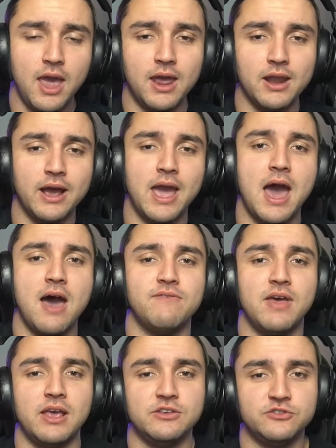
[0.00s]
and I have
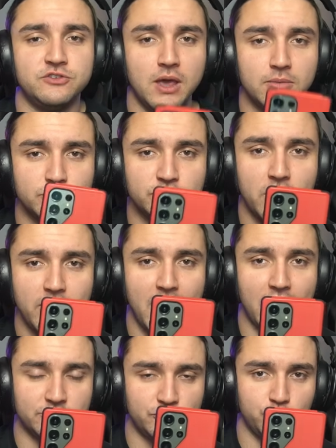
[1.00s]
a Samsung
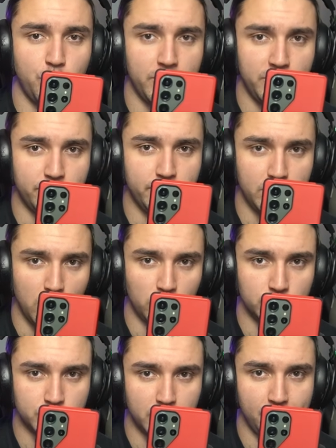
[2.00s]
S23
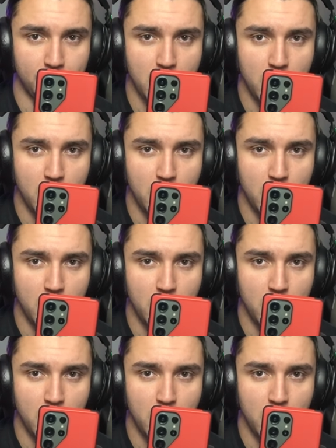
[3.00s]
Ultra.